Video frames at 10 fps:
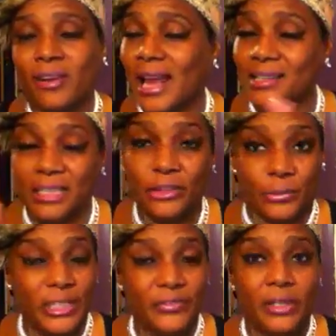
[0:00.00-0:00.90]
Because like I say,
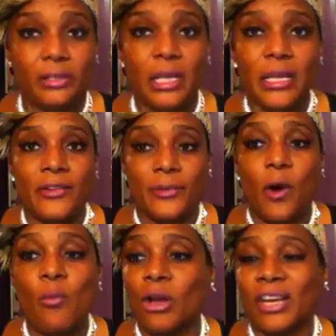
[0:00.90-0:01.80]
thrift and
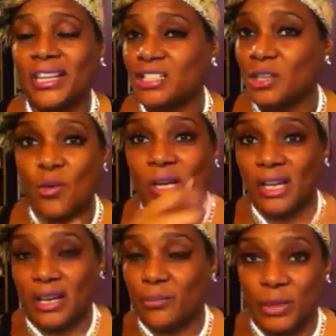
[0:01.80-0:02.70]
401, you can just go in
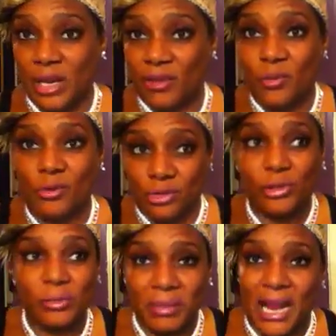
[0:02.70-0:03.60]
there whenever you want
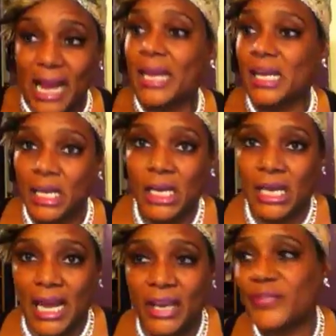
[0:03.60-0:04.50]
to and be like, I need
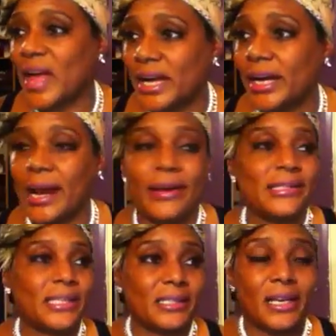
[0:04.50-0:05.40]
100, I need 500, I
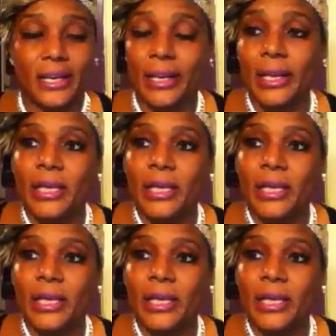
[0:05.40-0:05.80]
need 600.